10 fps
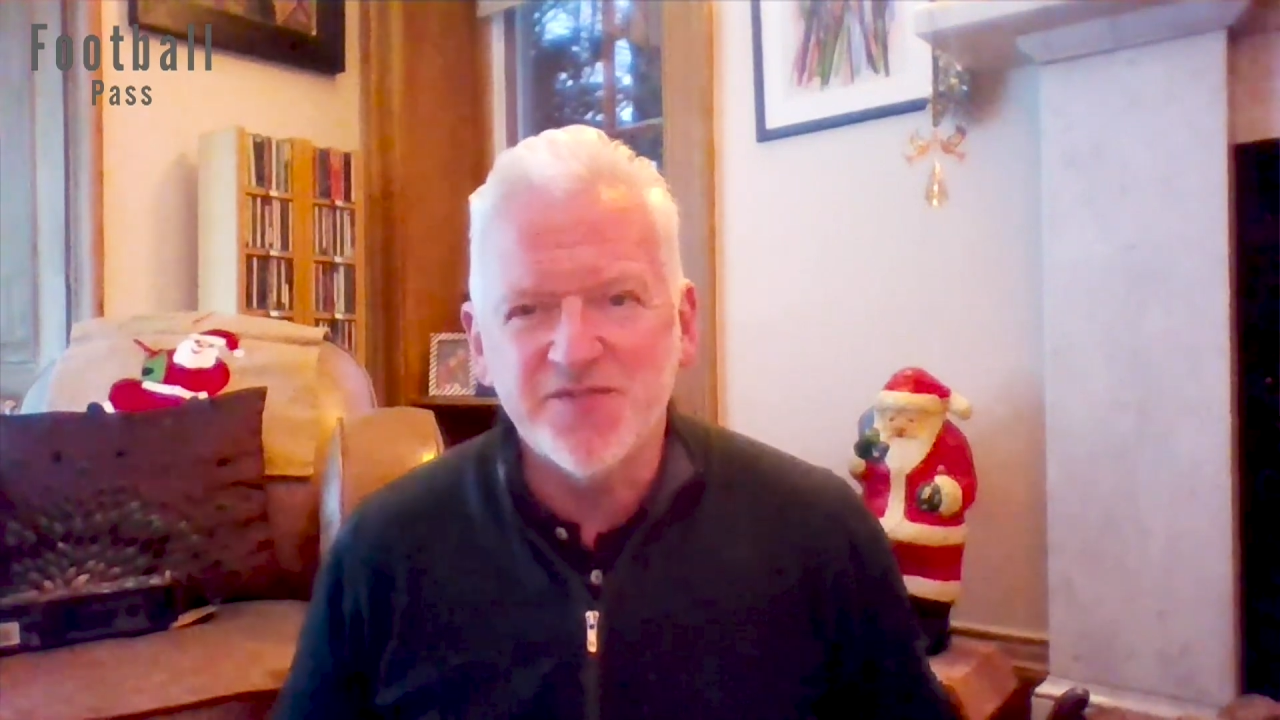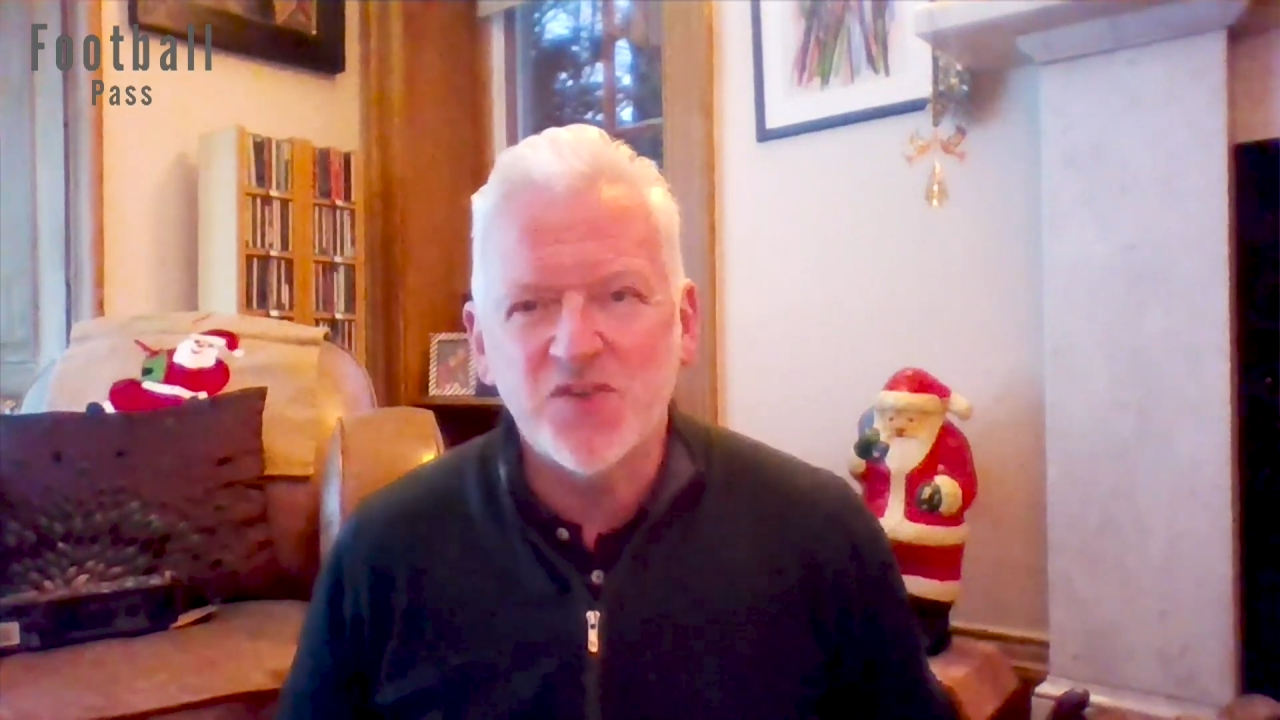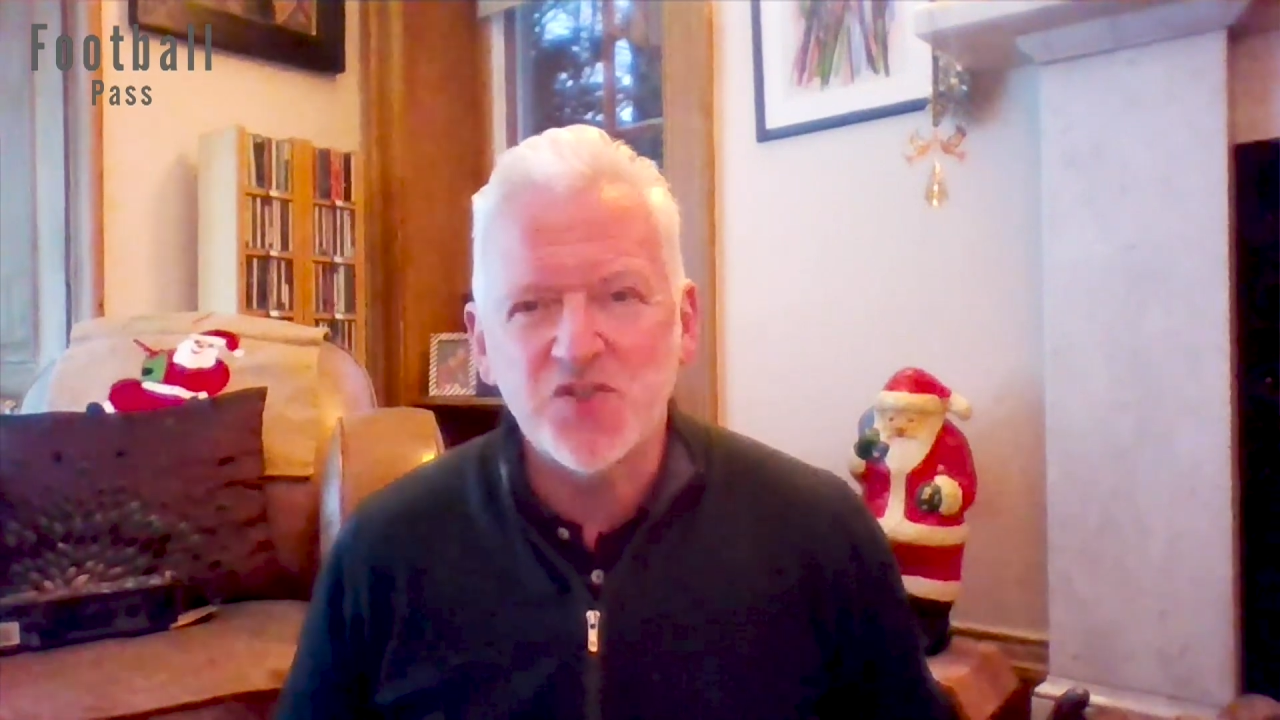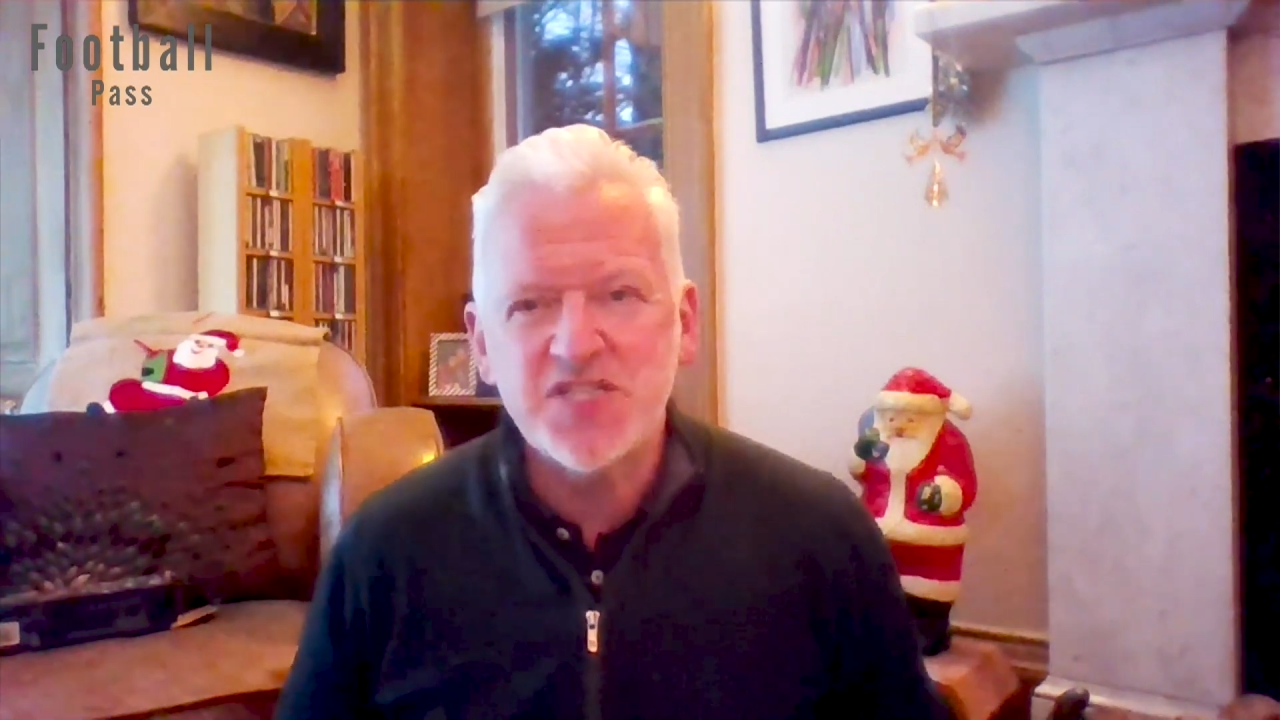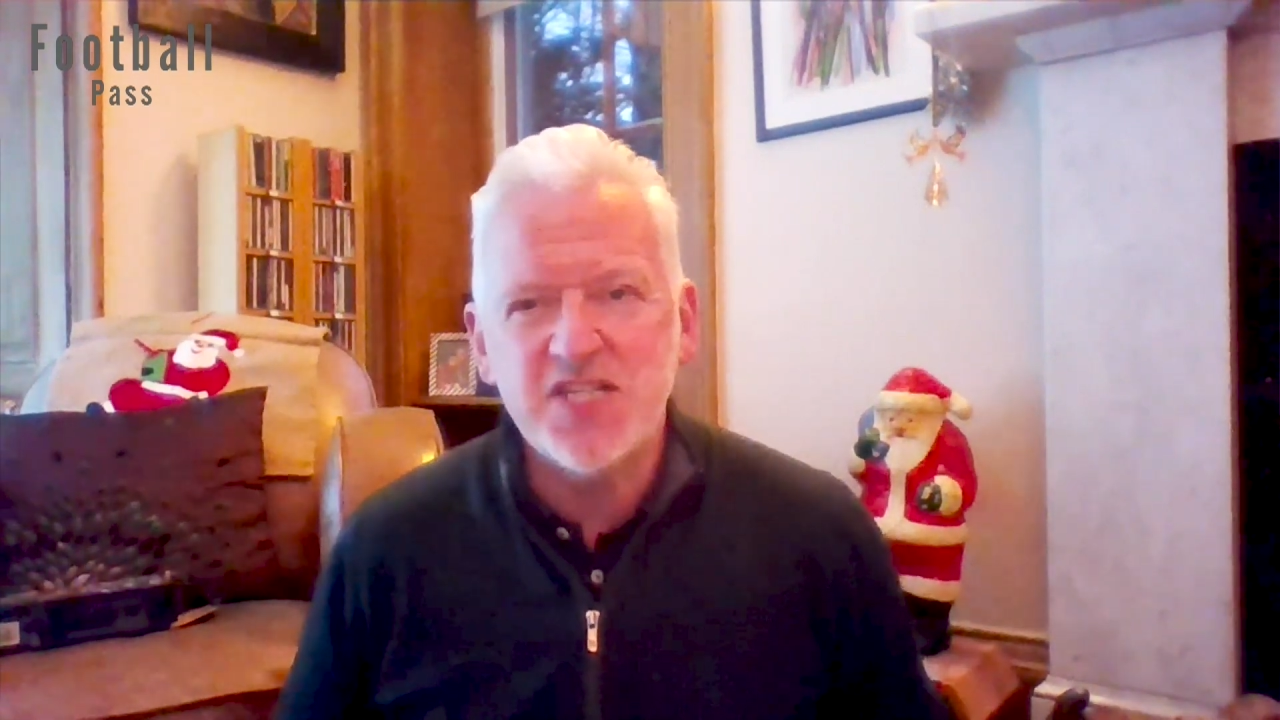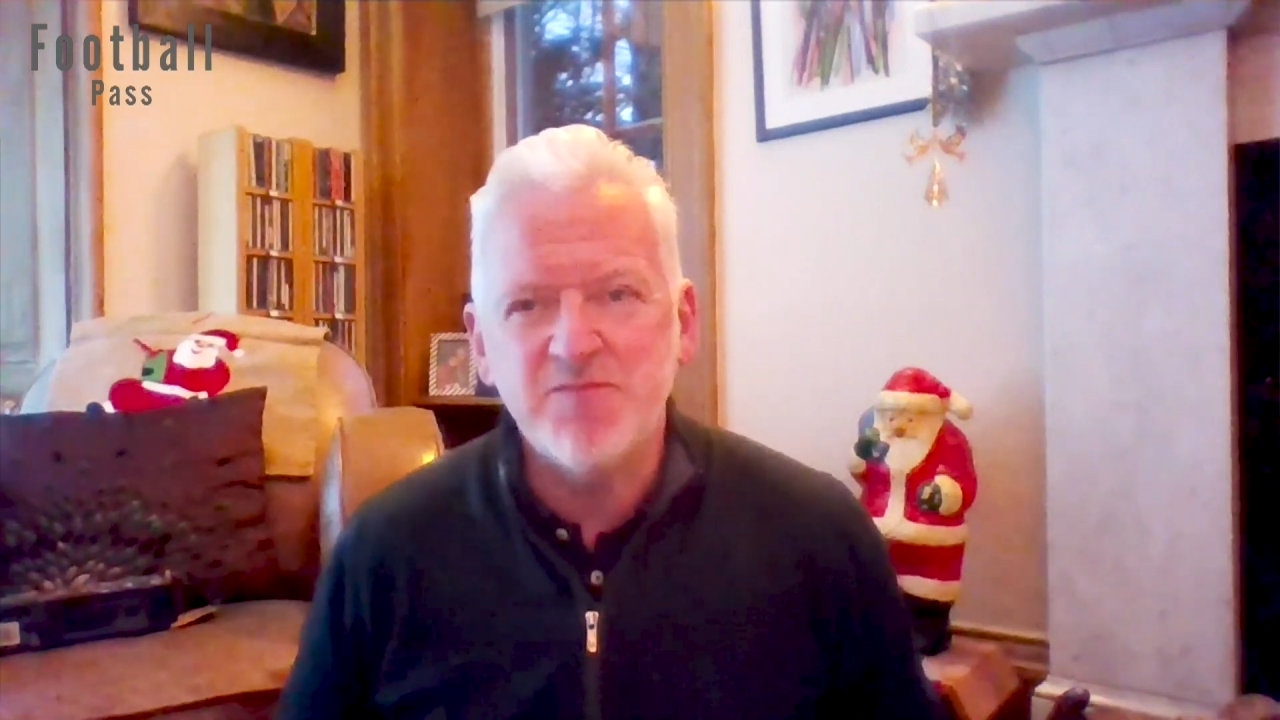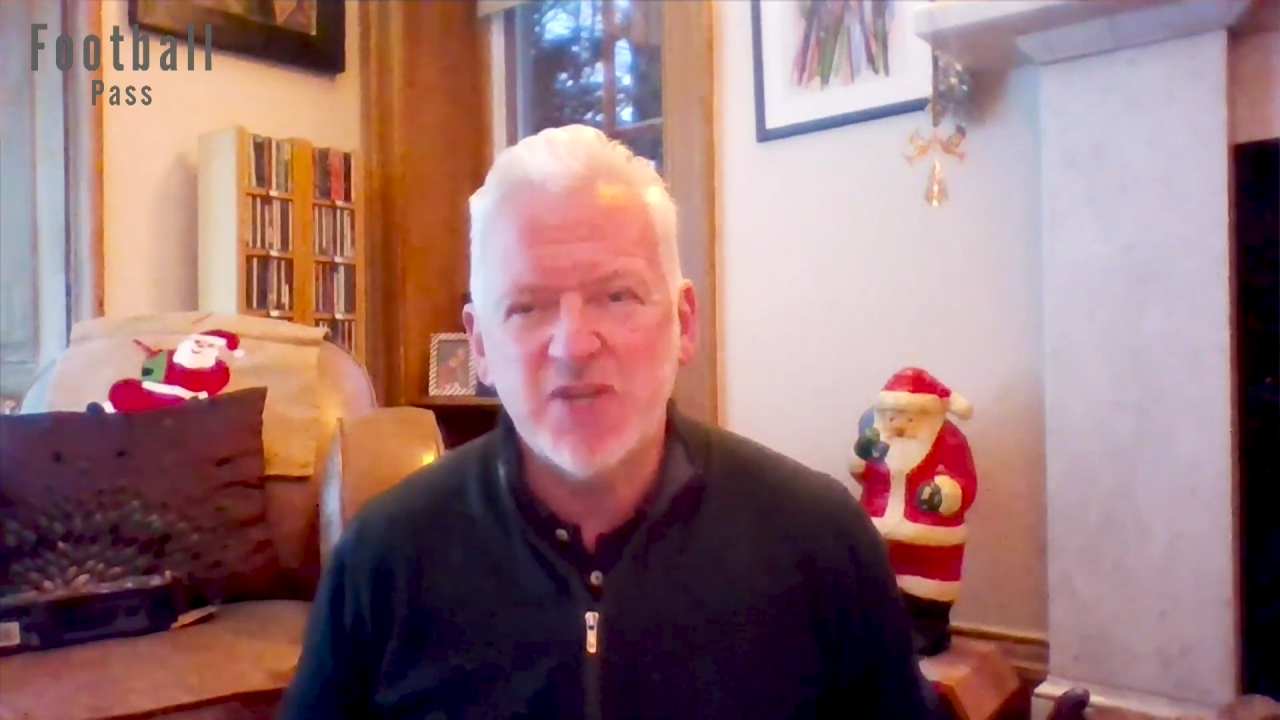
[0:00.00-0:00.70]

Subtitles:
first team?